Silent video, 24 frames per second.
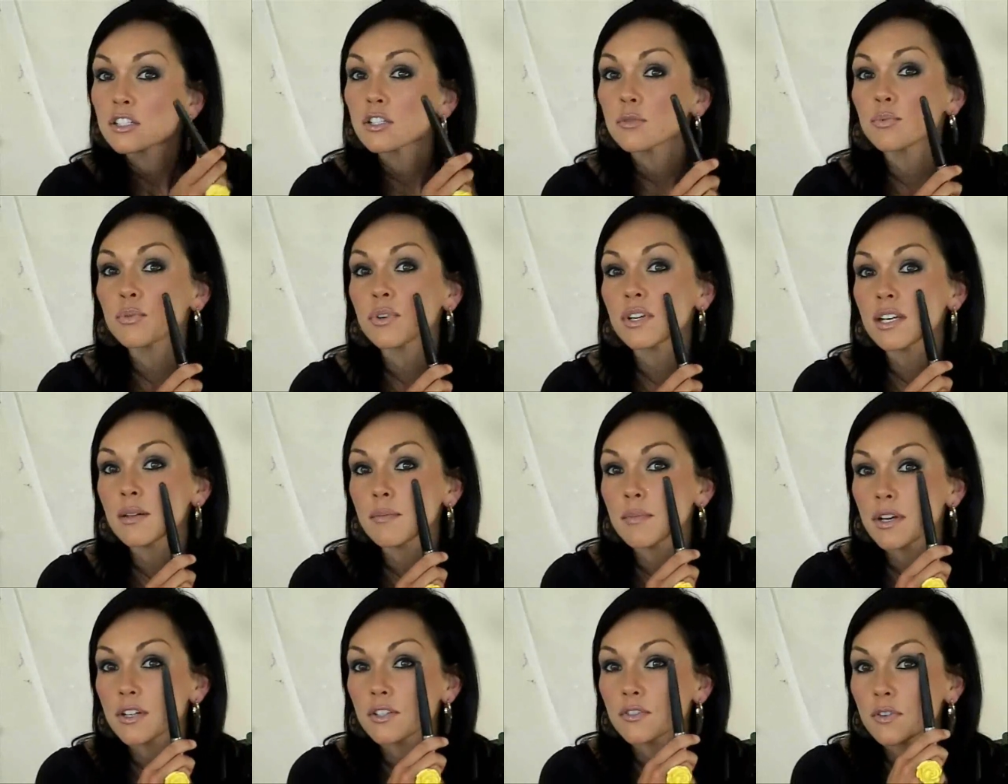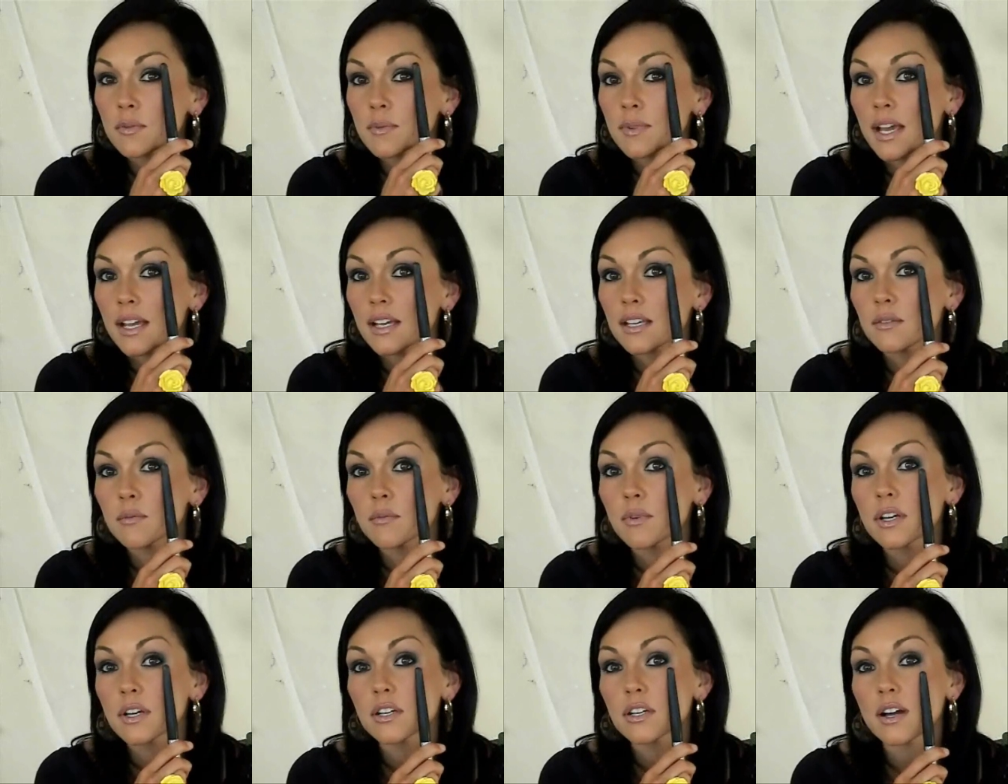So pretty much from like
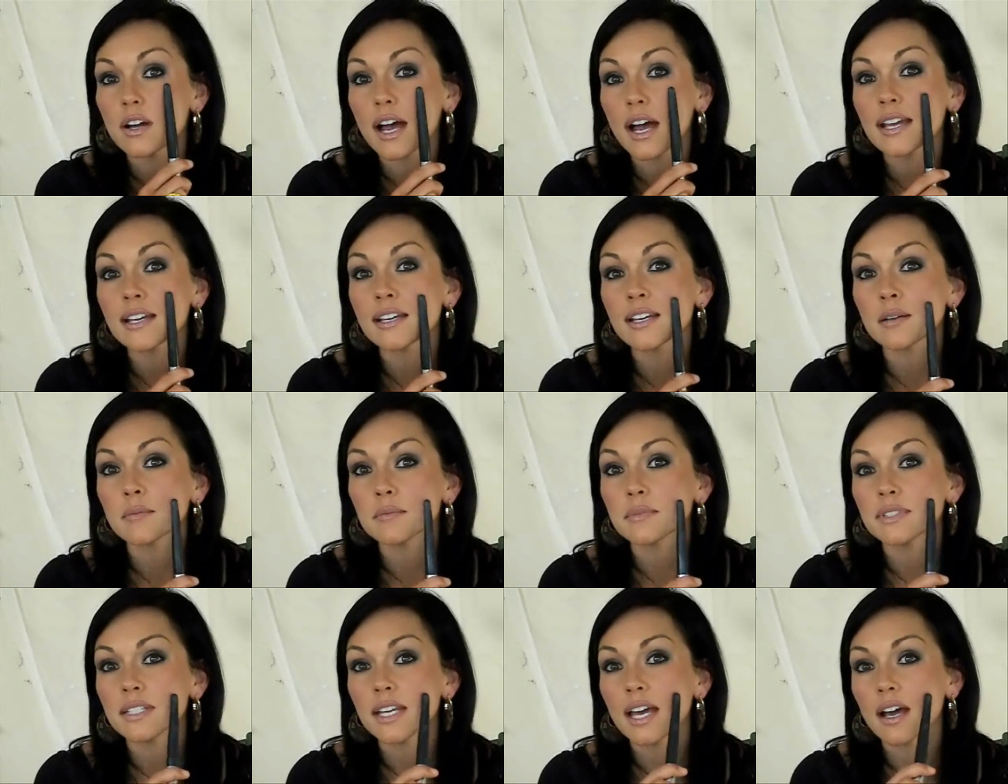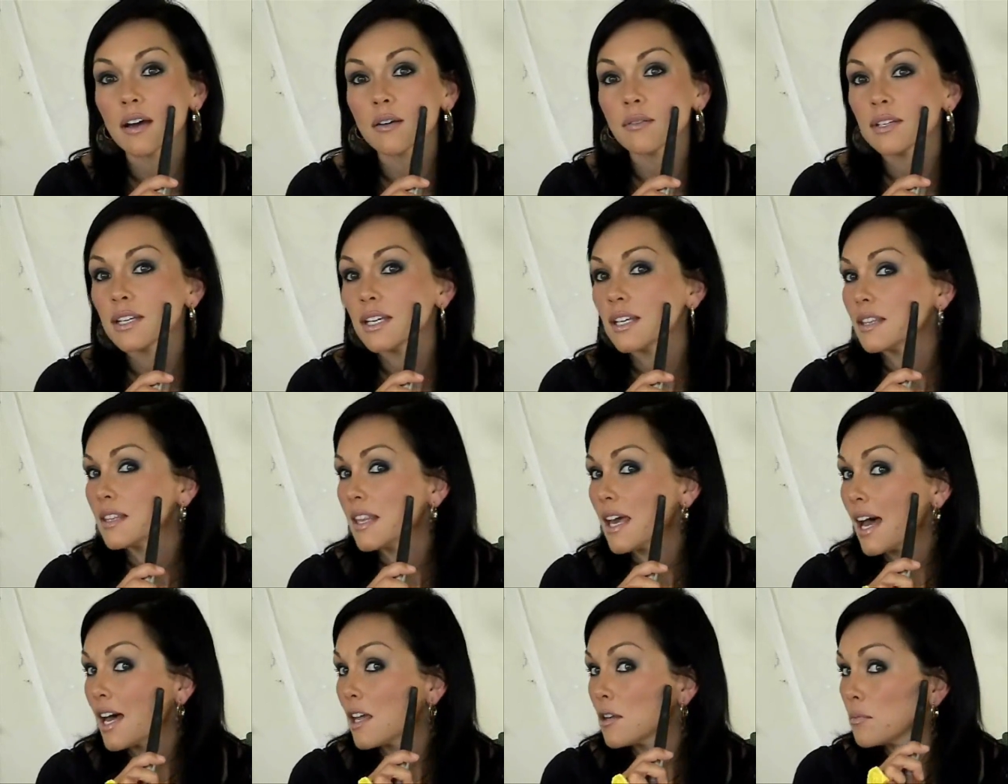where your eye comes down,
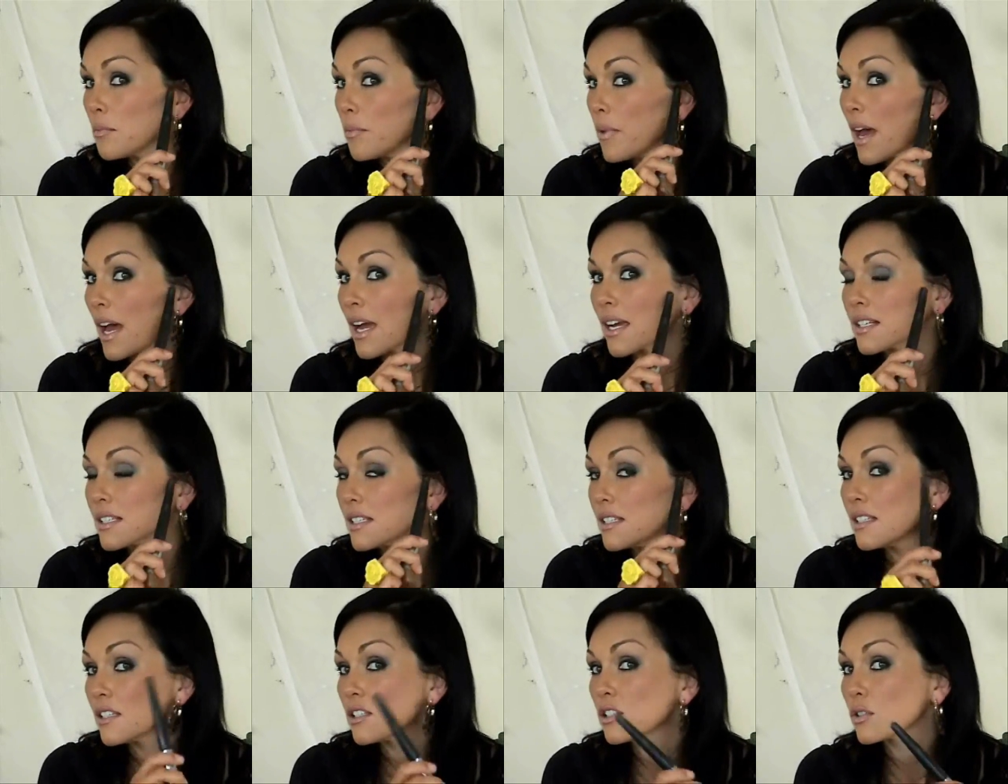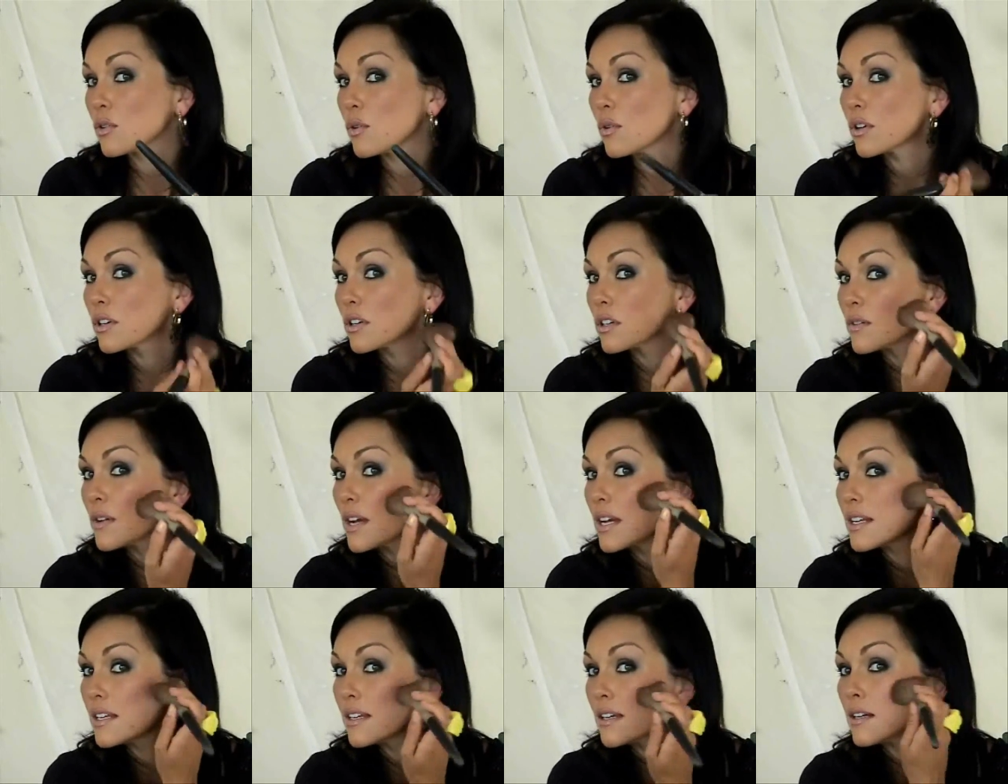hit that back to this corner
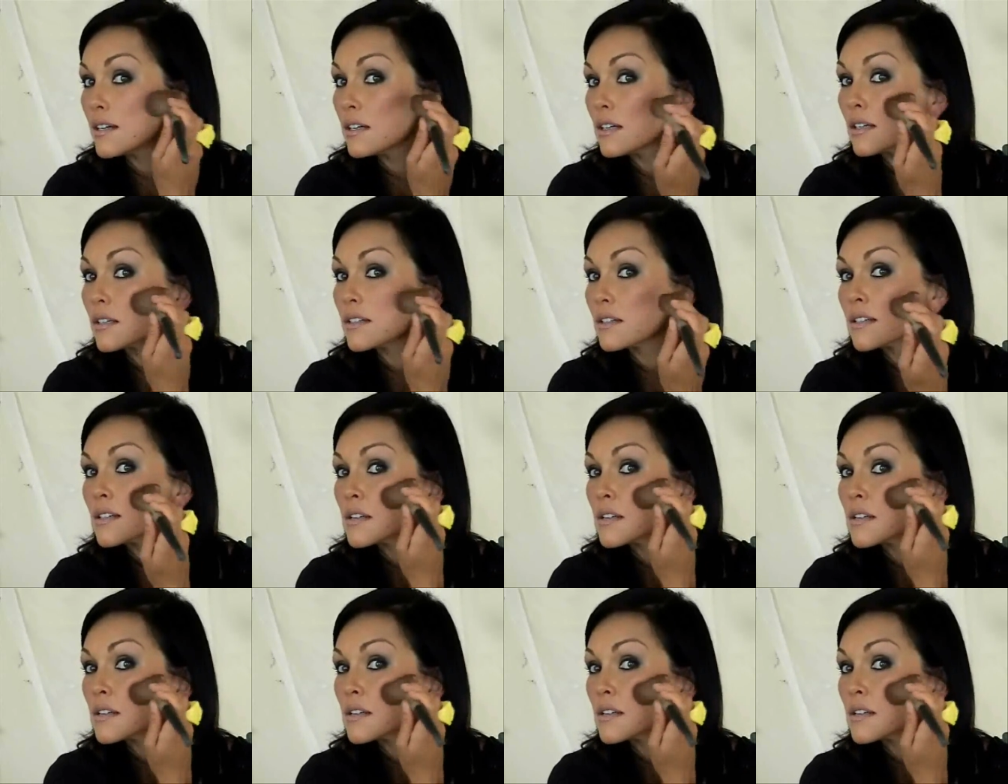right here.